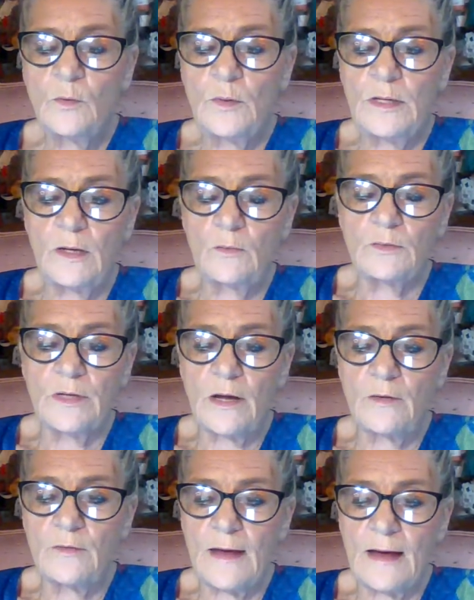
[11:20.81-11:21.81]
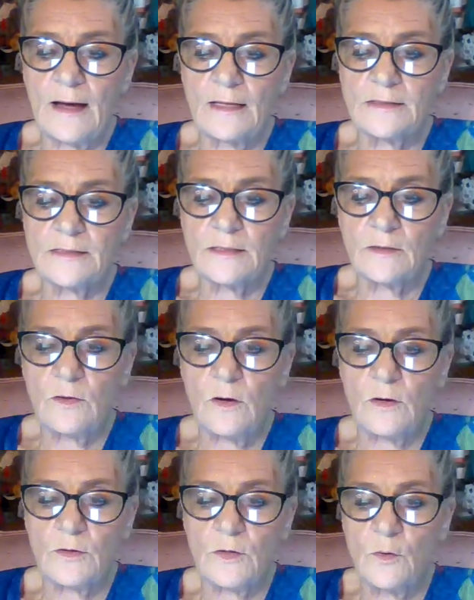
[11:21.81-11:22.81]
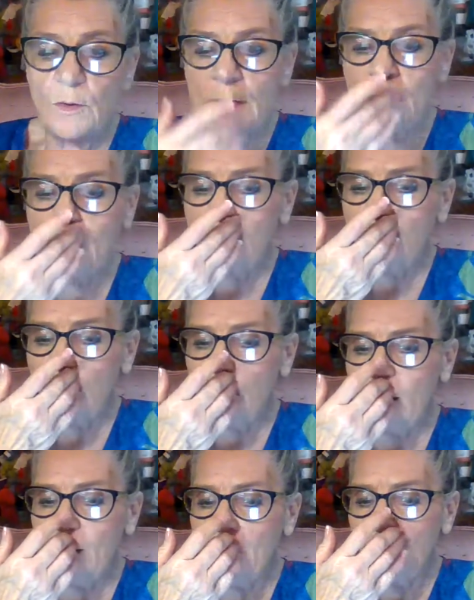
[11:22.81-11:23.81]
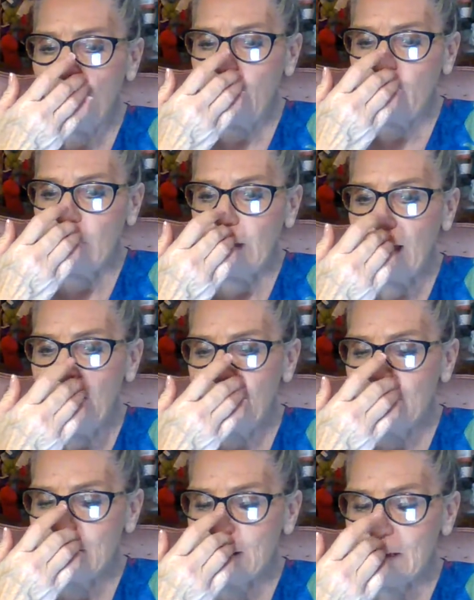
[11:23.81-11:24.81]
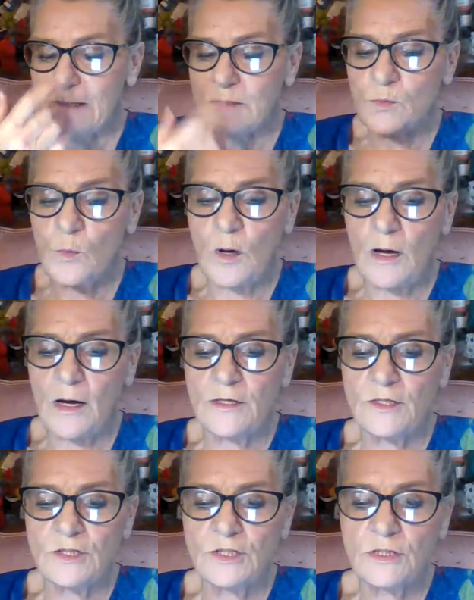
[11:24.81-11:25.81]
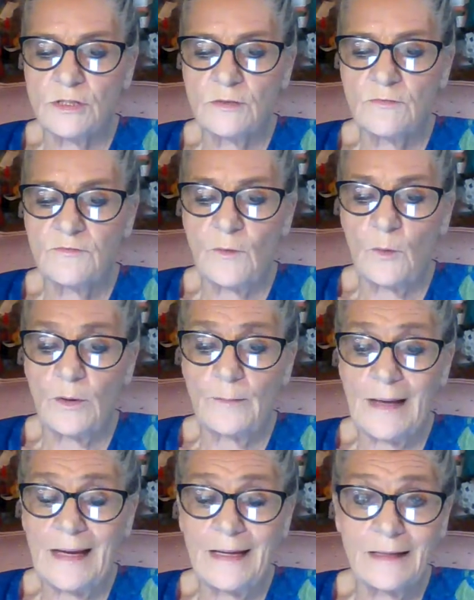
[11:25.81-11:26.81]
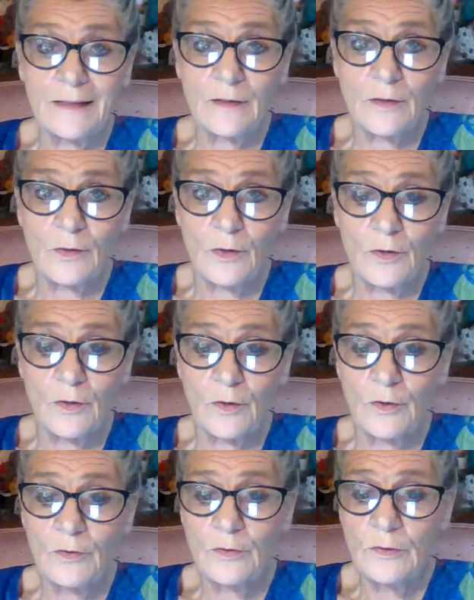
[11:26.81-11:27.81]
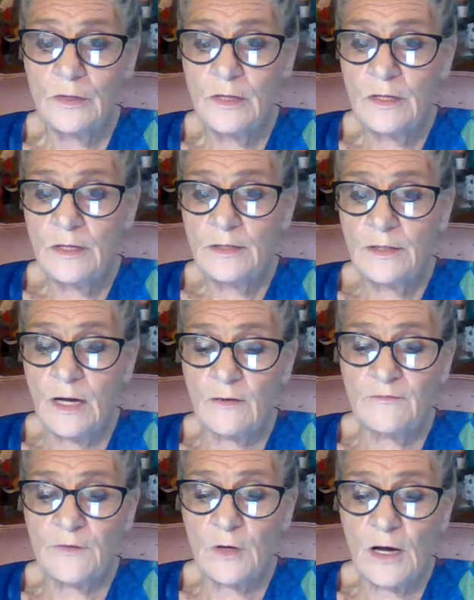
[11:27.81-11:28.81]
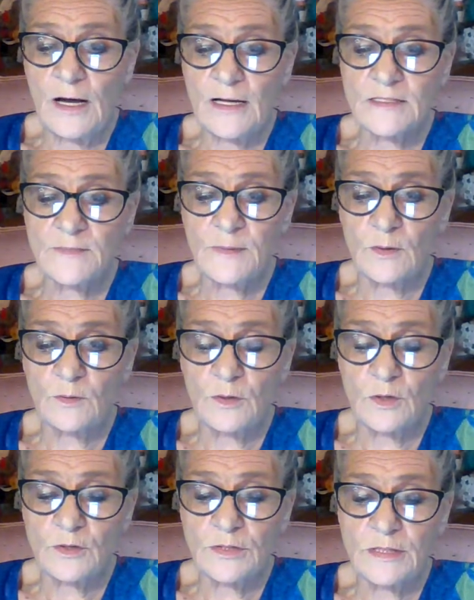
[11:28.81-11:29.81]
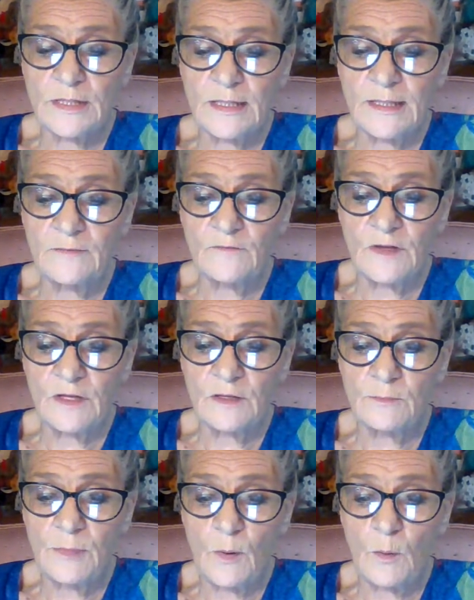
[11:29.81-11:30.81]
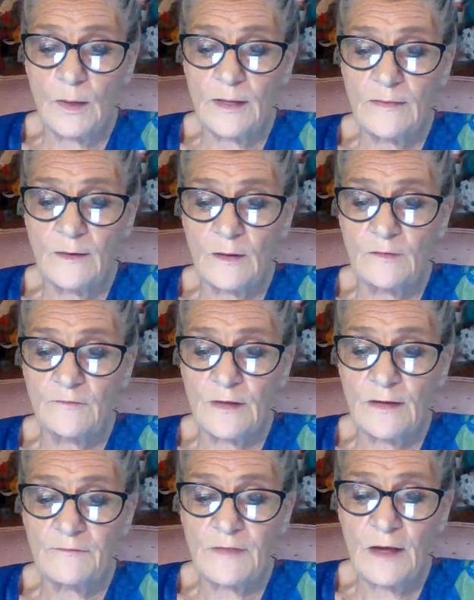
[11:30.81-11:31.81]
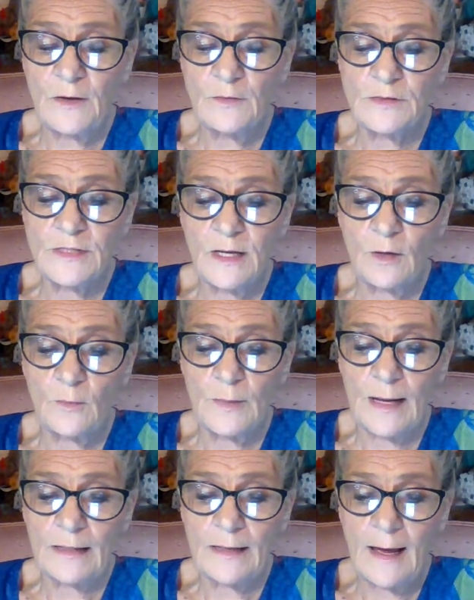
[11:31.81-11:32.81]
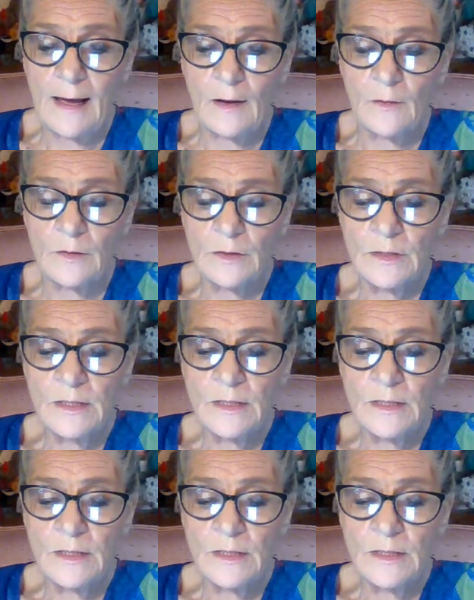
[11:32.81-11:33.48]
We don't know that, said Carter quickly. Remember, every exit is watched for a man and a girl. Not for a hospital nurse and an invalid boy. They'll have left the hotel by now.